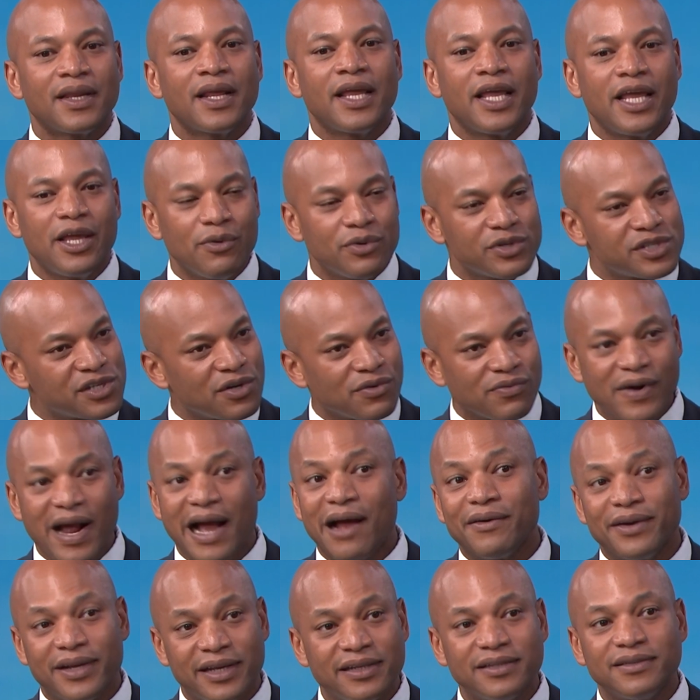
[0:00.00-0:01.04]
He was
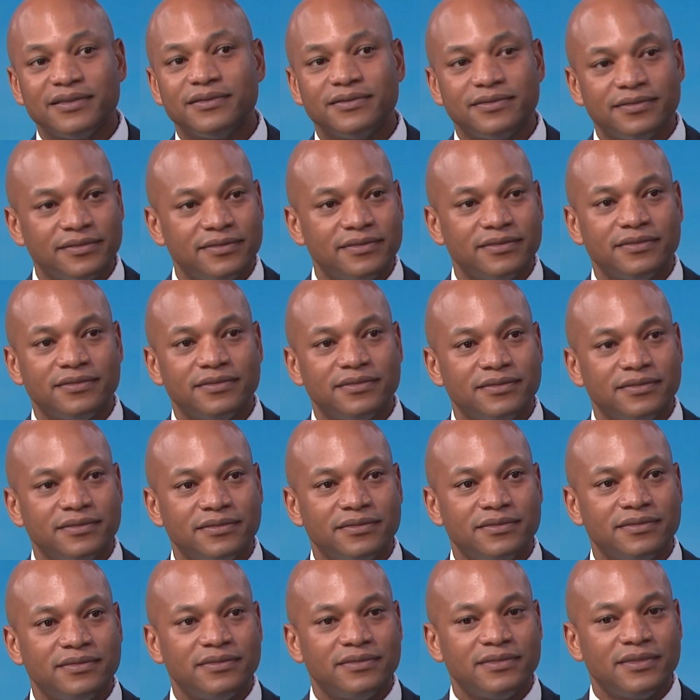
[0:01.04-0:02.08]
surrounded
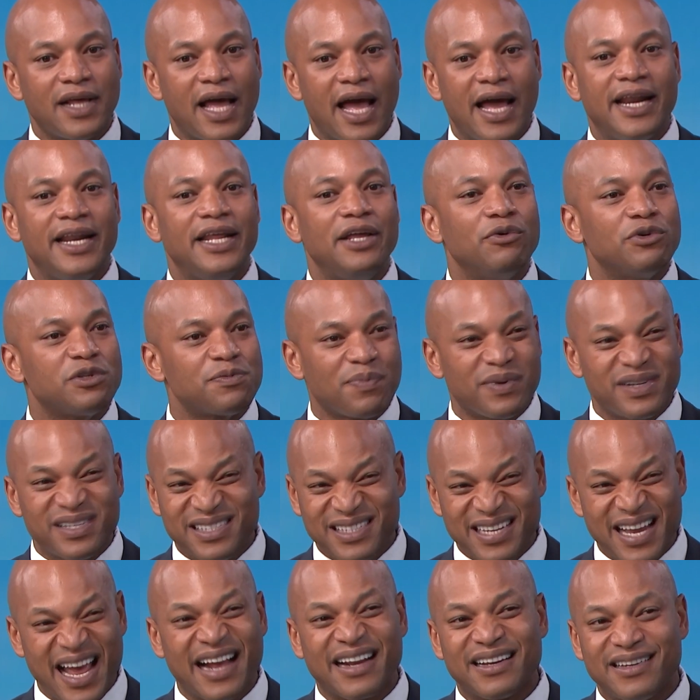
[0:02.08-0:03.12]
and he was
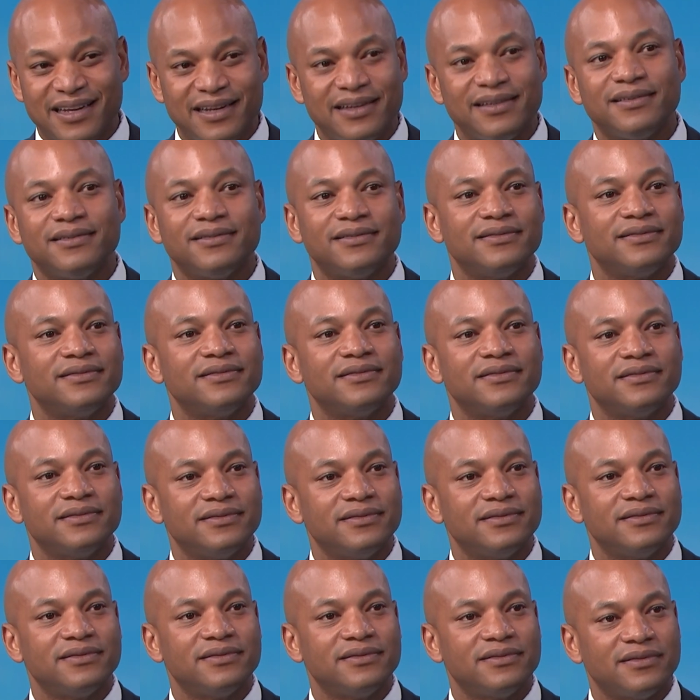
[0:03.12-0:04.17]
protected,
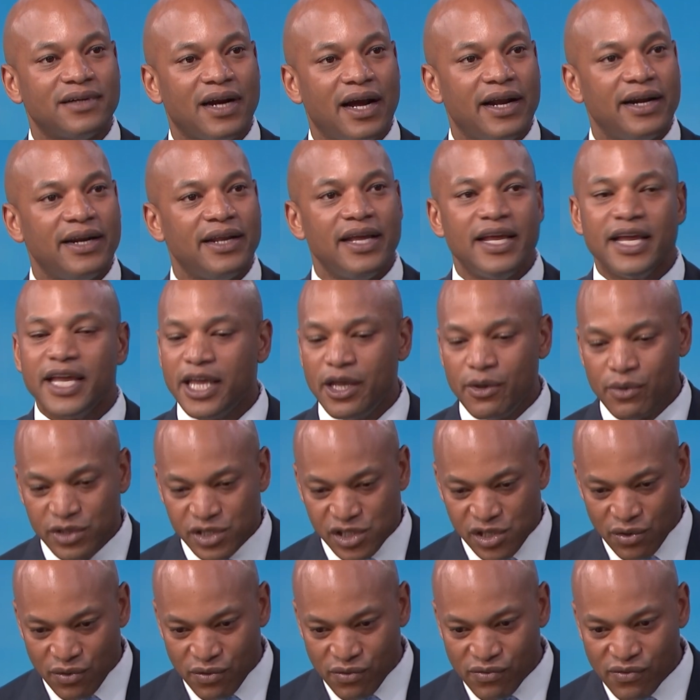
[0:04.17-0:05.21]
right? He
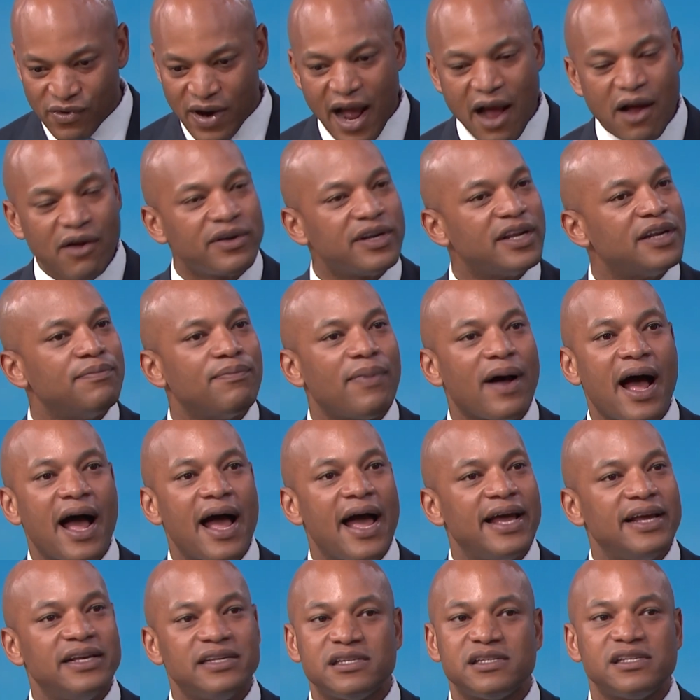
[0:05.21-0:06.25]
was surrounded
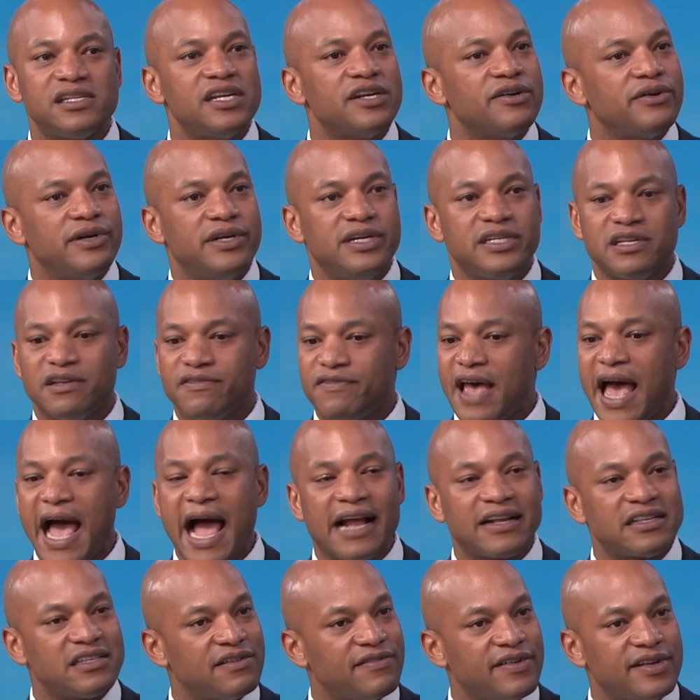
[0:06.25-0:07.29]
by a series of
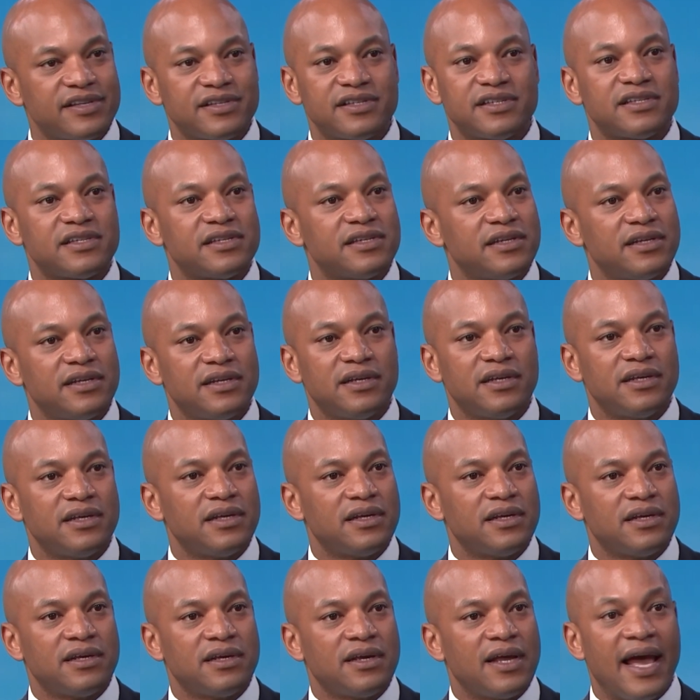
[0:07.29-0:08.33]
activists
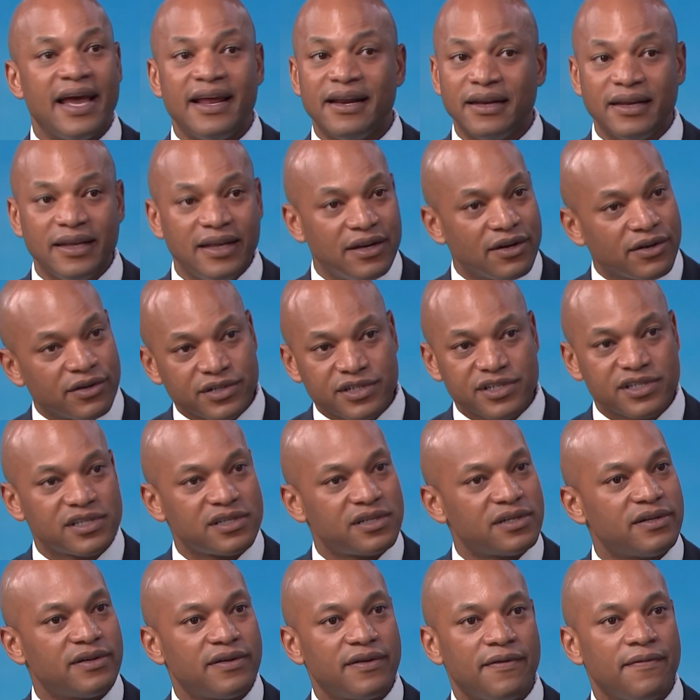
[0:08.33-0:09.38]
and
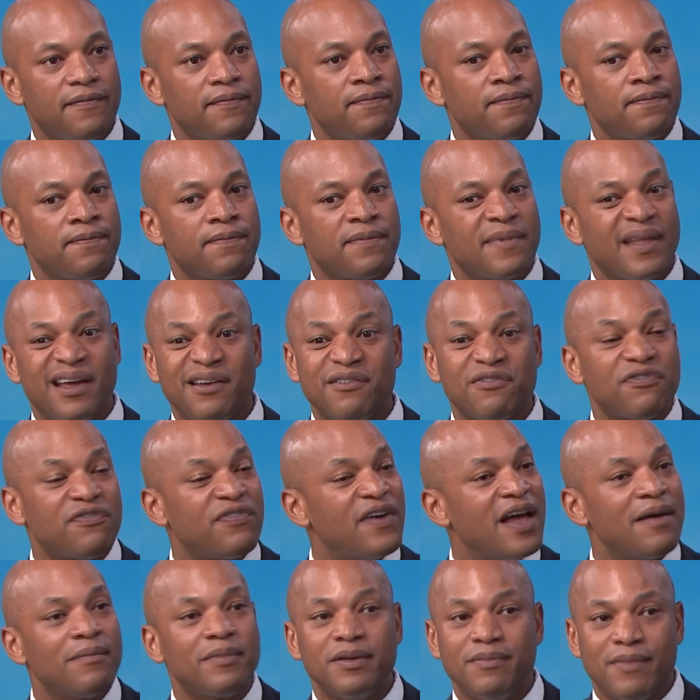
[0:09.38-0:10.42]
leaders and
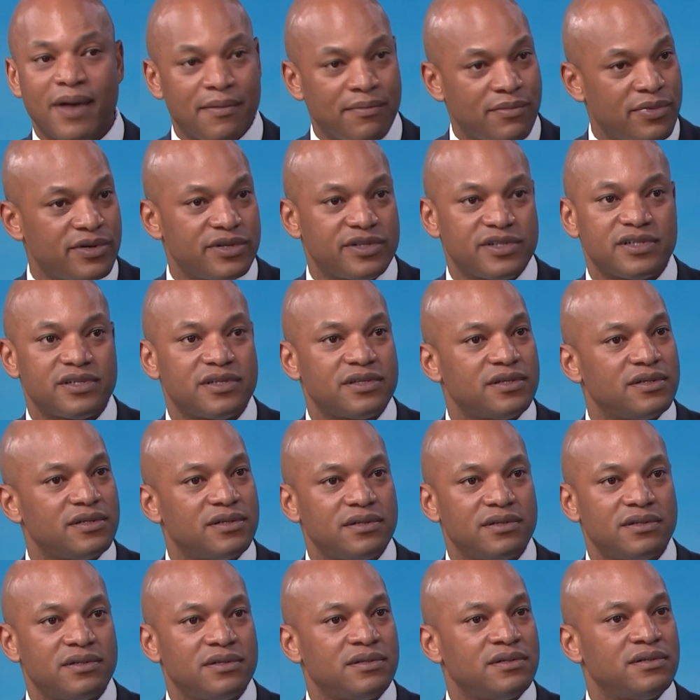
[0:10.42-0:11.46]
family members
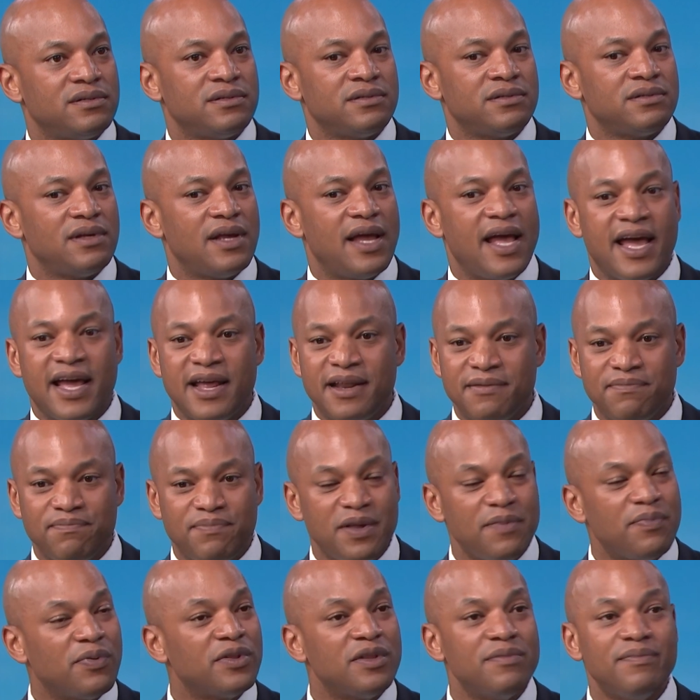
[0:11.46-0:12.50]
and
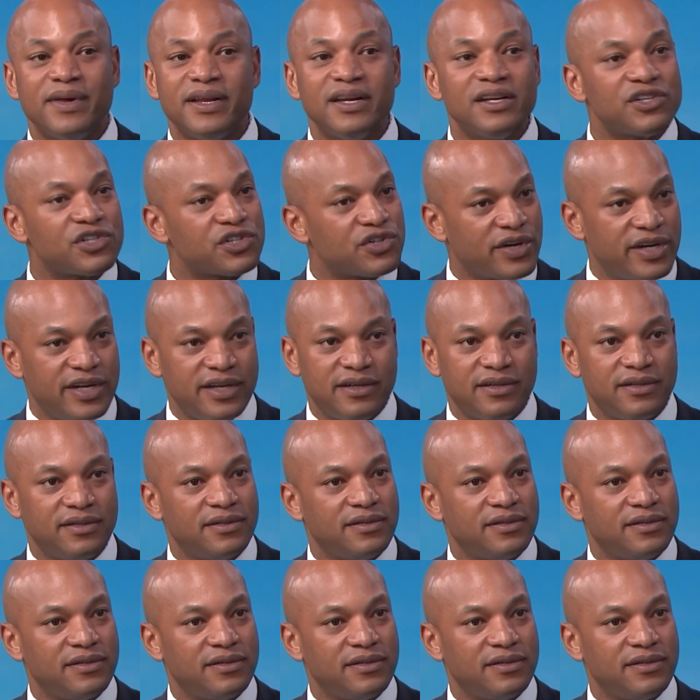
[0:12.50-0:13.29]
people in the ministry